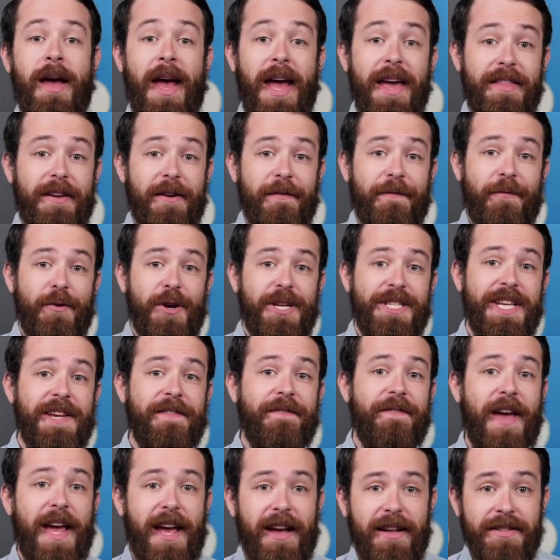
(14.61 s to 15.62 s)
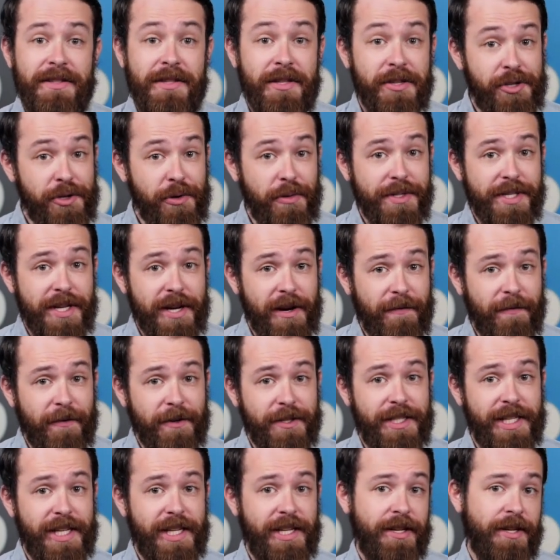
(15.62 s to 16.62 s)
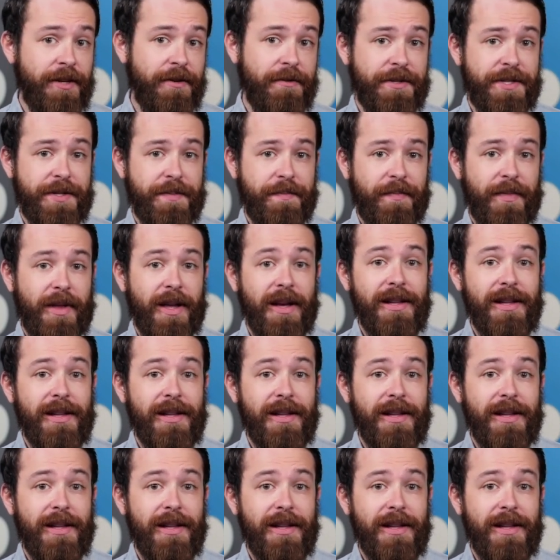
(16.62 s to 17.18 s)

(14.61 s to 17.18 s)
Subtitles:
Hey there, freezing fans. Jules here for DNews.